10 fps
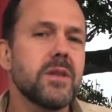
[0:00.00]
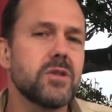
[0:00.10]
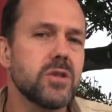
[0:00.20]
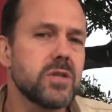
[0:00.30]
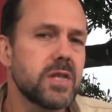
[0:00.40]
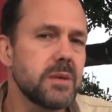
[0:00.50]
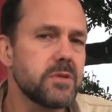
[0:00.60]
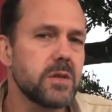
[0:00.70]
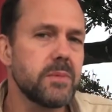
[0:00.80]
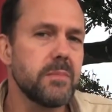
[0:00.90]
just seems
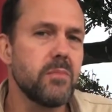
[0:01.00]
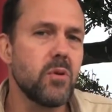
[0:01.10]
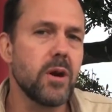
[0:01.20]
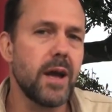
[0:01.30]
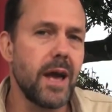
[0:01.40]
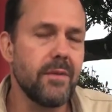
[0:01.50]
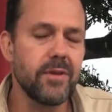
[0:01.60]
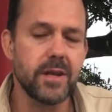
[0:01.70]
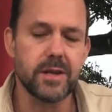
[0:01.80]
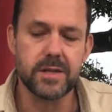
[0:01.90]
to be more
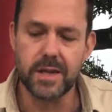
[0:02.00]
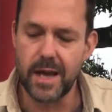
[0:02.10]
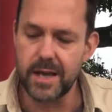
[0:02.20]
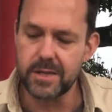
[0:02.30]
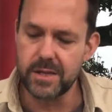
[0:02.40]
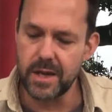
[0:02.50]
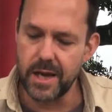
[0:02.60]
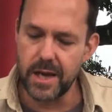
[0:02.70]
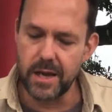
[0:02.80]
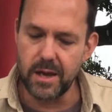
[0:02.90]
evident as
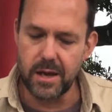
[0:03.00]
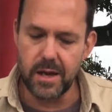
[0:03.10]
a